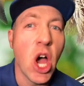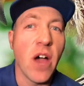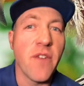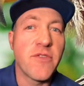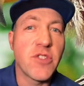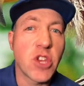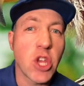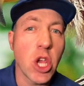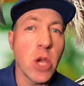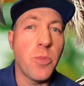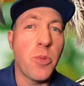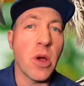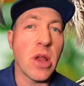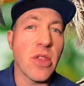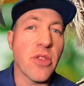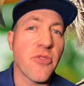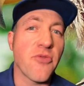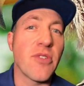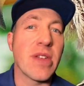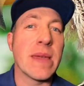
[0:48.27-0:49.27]
of
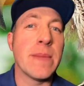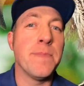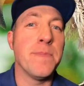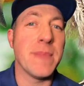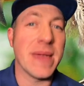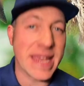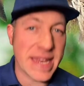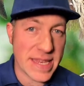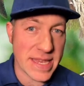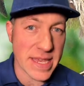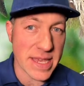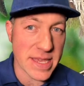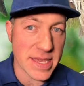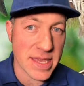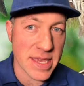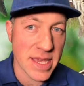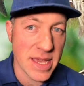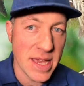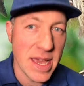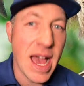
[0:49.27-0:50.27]
2.3
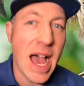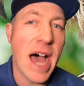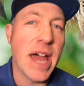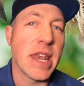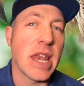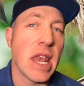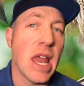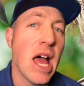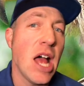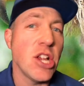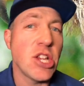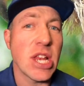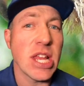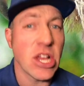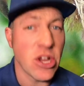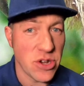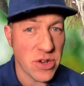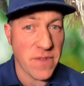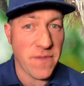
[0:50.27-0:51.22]
meters, and largely hunt